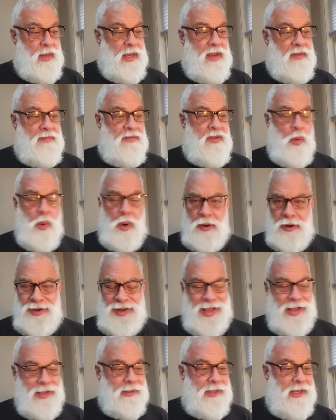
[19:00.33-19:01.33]
If you are
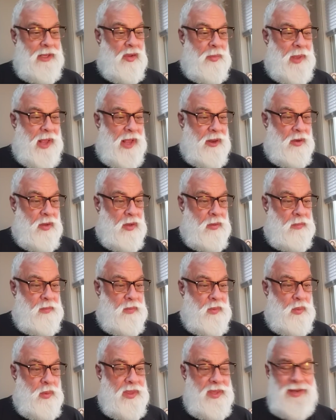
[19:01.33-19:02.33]
in a legal battle
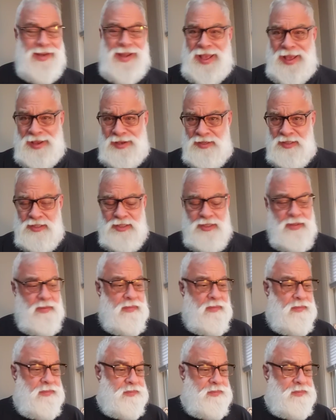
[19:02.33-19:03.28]
with an ex,